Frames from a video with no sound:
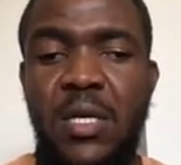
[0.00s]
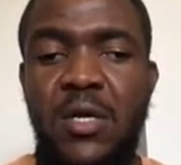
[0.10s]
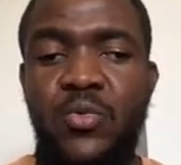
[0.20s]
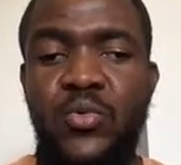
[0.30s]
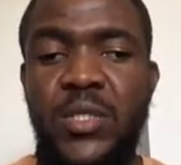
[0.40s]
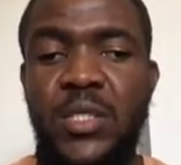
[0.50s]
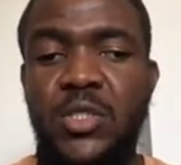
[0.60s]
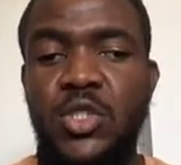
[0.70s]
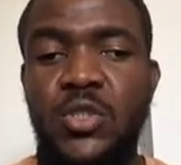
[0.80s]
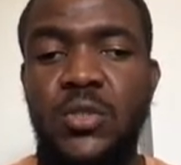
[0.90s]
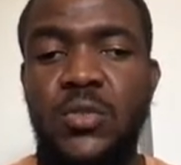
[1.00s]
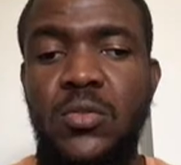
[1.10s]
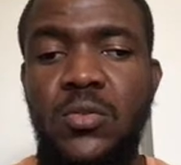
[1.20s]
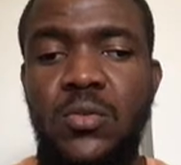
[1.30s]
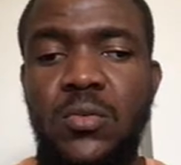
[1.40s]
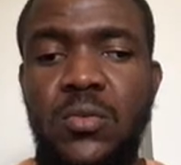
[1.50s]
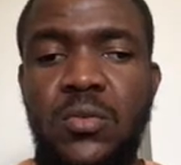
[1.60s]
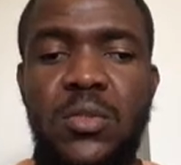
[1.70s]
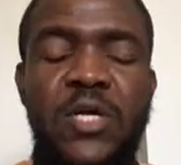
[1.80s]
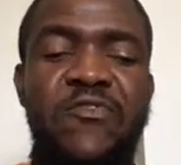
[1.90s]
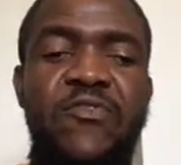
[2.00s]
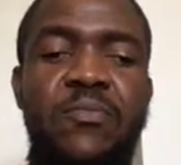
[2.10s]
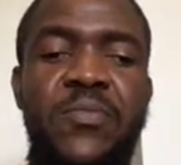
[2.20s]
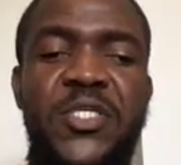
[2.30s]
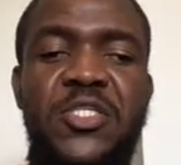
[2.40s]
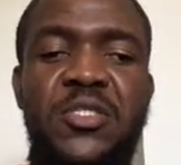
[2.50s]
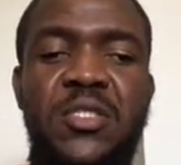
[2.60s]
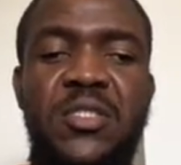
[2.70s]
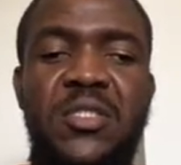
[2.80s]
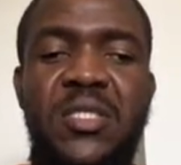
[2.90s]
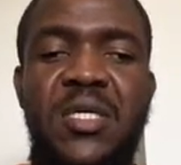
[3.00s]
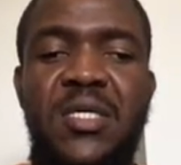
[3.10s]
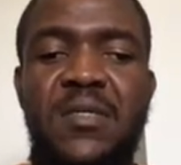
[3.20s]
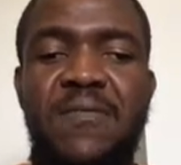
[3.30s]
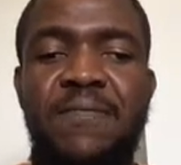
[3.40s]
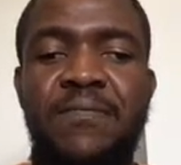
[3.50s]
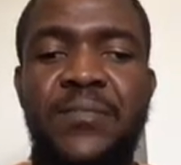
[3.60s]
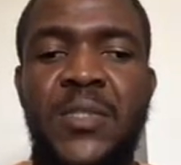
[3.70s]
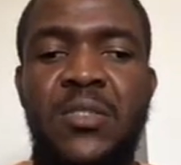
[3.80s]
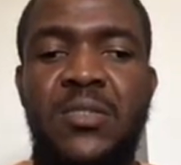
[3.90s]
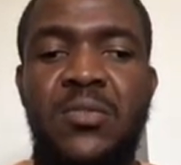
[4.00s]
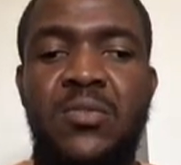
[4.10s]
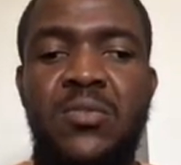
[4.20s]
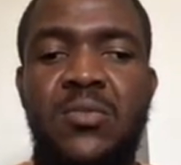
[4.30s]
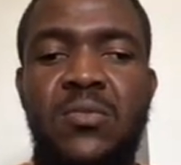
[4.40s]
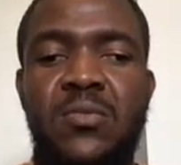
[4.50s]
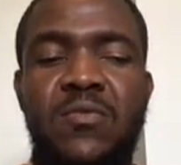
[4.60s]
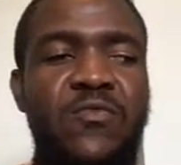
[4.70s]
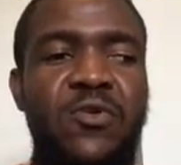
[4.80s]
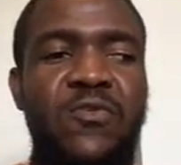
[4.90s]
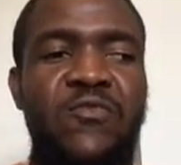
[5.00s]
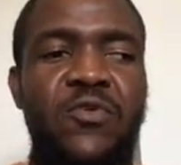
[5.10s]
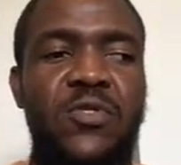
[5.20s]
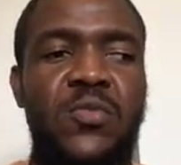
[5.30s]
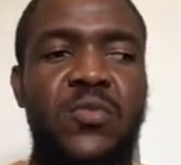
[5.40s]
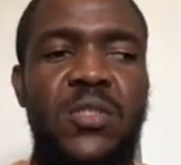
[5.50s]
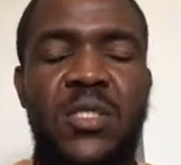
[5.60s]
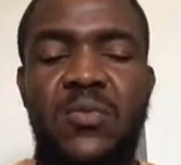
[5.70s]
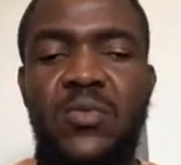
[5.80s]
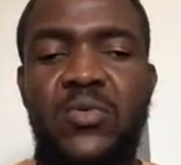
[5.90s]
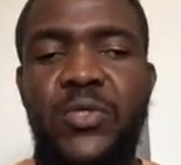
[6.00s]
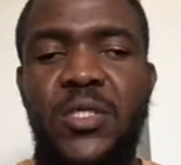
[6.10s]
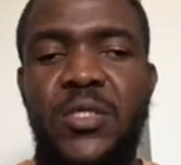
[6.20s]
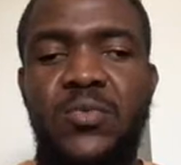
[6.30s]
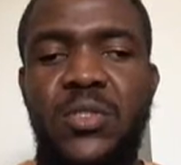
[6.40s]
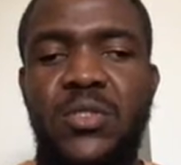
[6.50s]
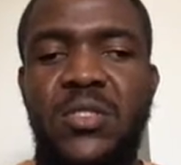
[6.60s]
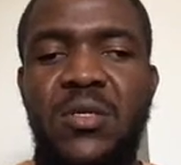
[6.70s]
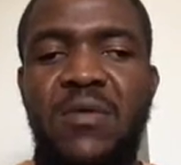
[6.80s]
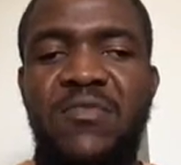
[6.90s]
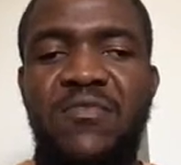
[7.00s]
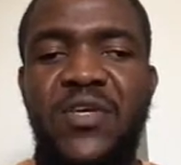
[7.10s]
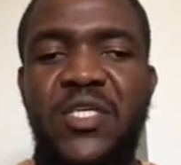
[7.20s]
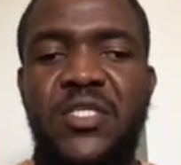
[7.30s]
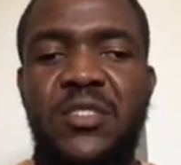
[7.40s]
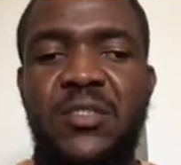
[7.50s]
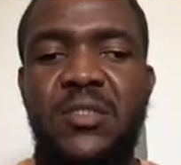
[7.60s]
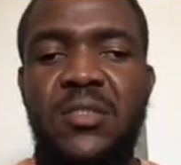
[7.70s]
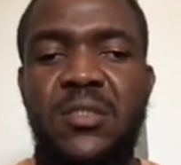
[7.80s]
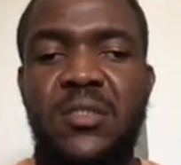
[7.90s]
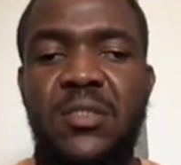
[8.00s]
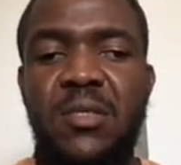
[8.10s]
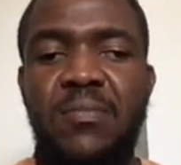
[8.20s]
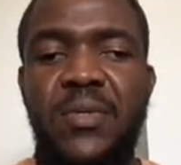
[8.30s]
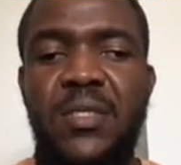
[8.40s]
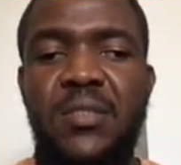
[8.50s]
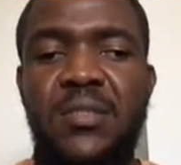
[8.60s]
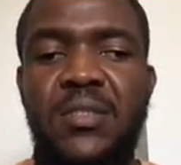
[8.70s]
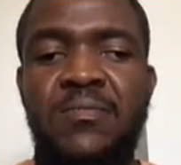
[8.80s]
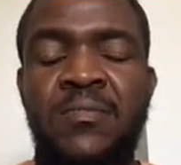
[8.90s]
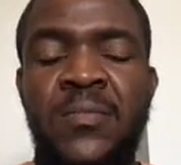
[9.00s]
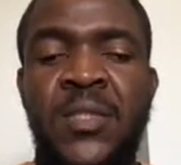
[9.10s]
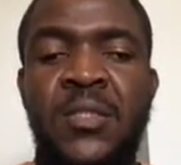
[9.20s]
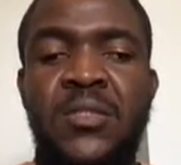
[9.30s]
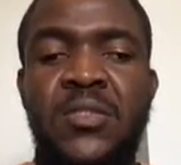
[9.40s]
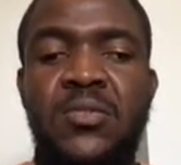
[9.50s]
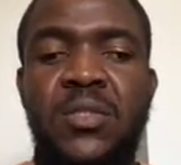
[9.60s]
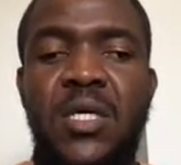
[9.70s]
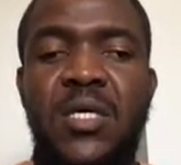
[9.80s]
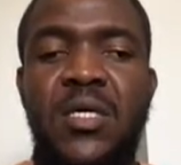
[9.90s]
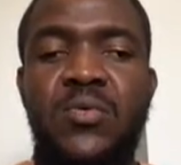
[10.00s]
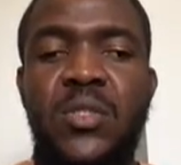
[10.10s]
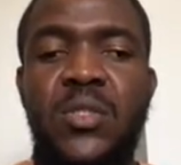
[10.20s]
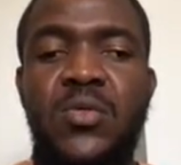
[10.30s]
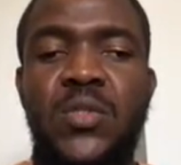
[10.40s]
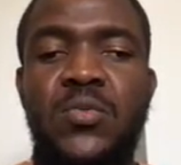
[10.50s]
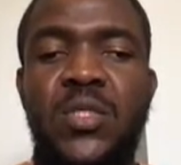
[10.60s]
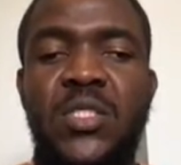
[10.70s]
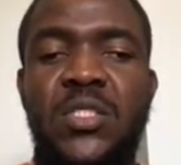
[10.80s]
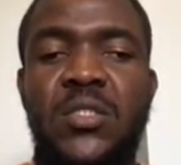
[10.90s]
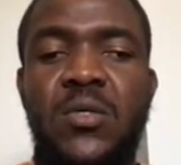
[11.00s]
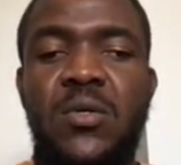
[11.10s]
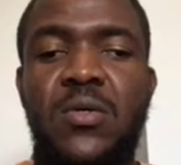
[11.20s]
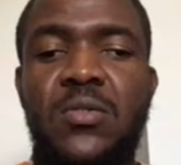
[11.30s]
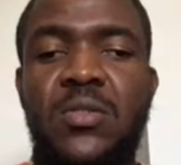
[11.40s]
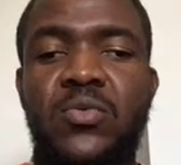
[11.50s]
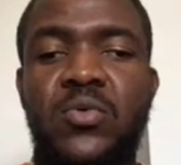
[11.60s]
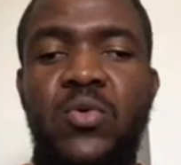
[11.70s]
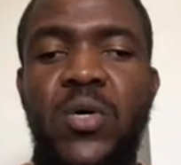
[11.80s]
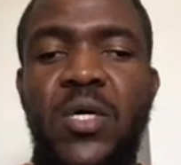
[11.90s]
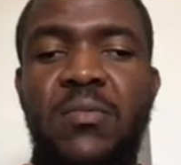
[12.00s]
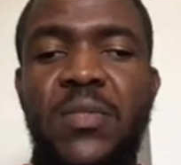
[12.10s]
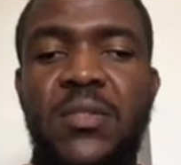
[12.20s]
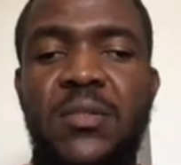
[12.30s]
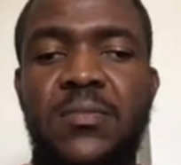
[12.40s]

with the new information inside. So for the first one that we create, we just have a version and the dependency. So now we're going to install the requirement